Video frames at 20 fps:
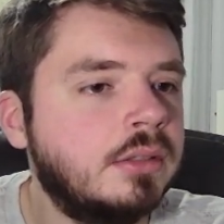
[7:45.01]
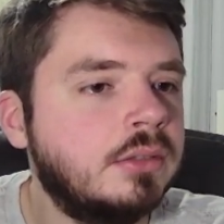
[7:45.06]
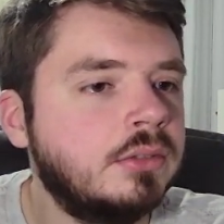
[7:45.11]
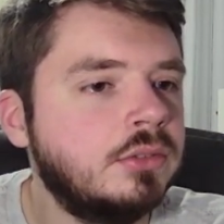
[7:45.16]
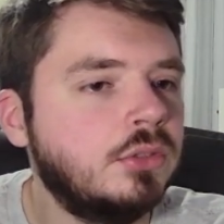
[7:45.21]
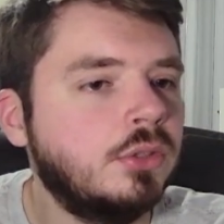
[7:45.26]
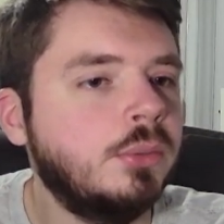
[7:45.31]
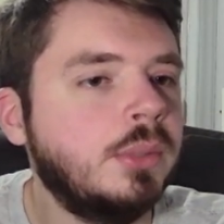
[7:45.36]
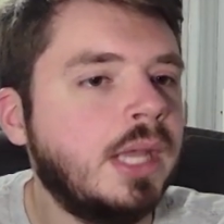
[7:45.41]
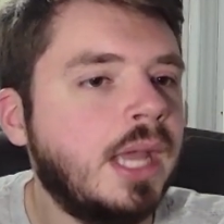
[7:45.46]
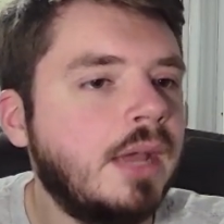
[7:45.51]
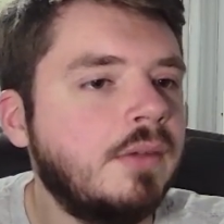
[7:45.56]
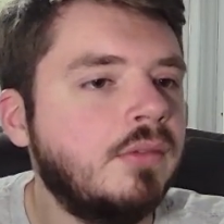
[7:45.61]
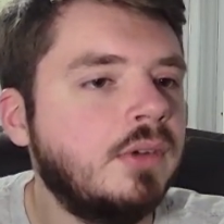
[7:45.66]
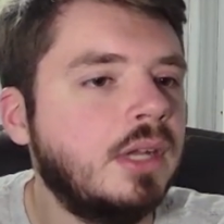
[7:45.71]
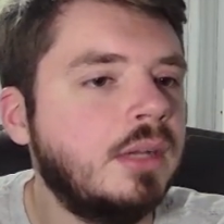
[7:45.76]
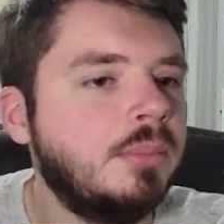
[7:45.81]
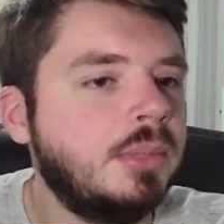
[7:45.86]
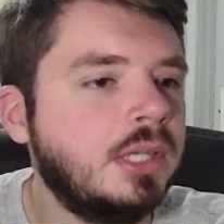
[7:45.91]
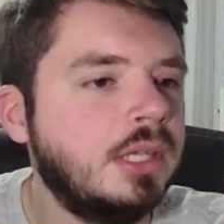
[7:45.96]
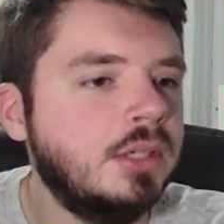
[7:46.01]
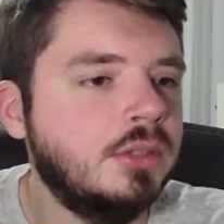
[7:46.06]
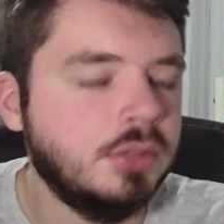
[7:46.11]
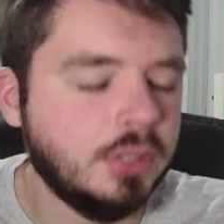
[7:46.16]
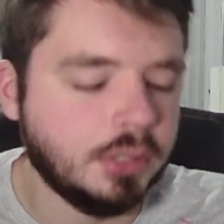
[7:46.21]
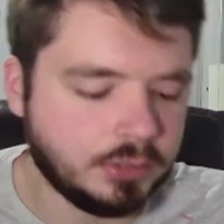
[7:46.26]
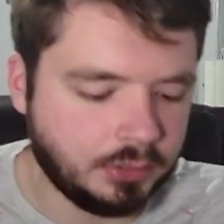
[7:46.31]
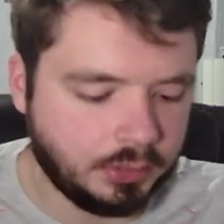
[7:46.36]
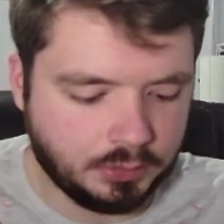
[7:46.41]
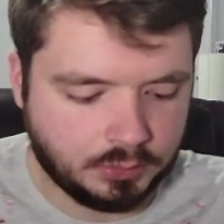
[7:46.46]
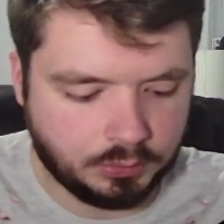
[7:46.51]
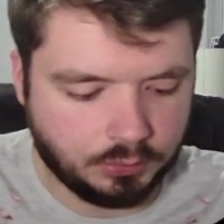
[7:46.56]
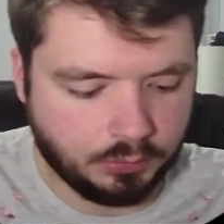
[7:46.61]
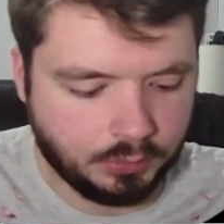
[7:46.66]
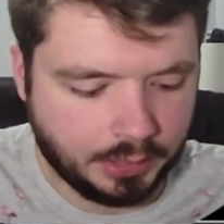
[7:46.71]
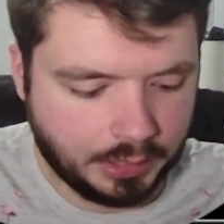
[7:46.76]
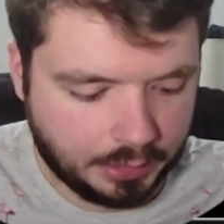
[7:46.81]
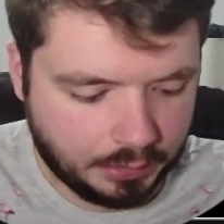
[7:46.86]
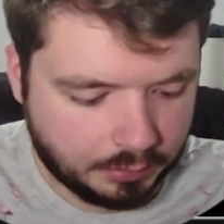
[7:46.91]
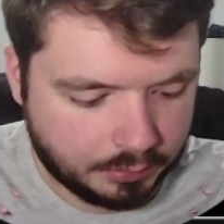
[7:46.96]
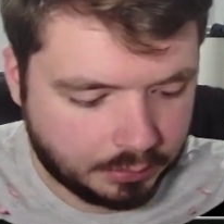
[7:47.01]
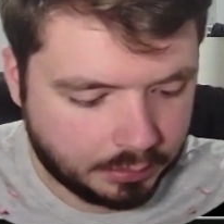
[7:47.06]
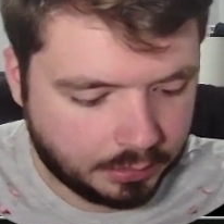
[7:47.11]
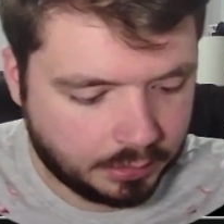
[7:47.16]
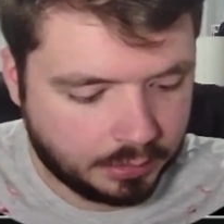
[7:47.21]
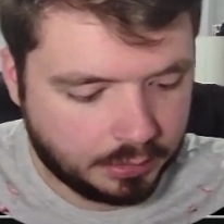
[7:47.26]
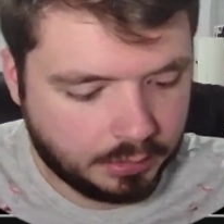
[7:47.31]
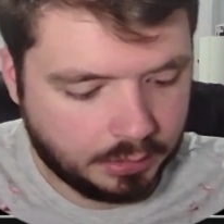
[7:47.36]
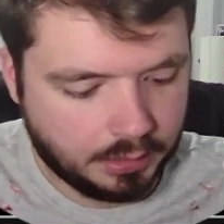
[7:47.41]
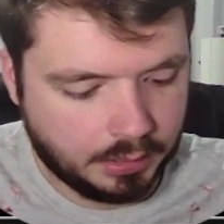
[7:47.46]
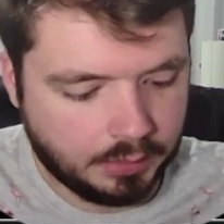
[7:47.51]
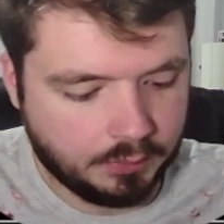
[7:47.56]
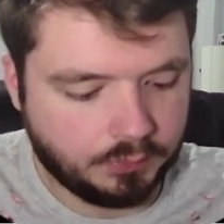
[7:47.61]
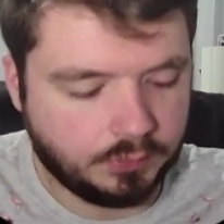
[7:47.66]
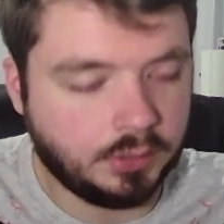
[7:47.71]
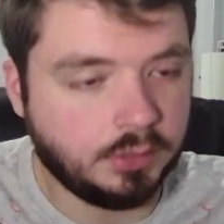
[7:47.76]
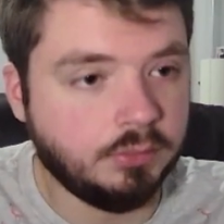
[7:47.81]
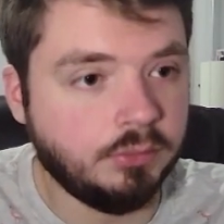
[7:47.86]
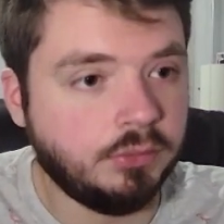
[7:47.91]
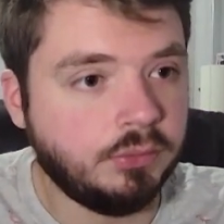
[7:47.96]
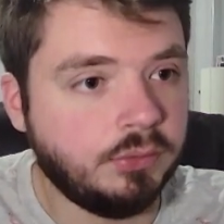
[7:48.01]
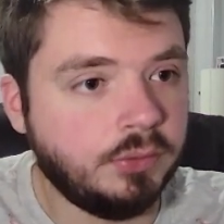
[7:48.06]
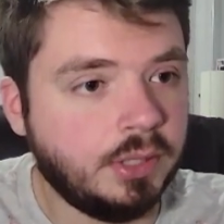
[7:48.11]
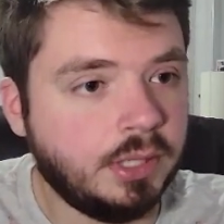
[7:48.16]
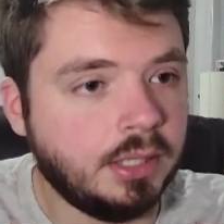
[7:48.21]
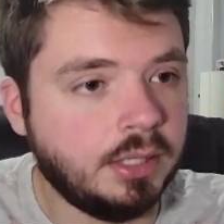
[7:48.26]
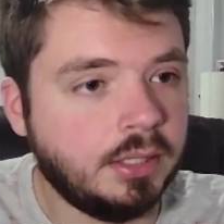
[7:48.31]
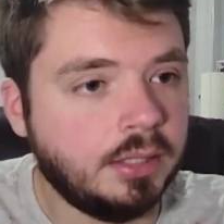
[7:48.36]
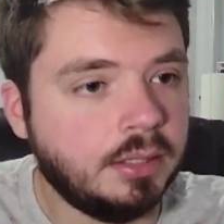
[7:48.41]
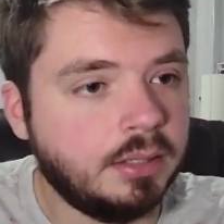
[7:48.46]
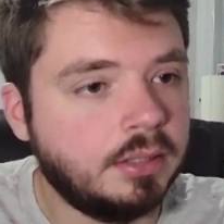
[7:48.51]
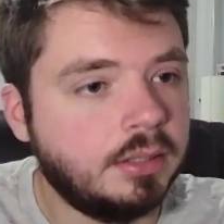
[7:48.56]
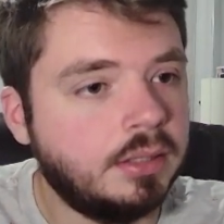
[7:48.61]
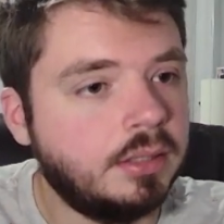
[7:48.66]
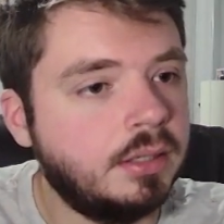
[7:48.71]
So we have an IP address, that's great. If config,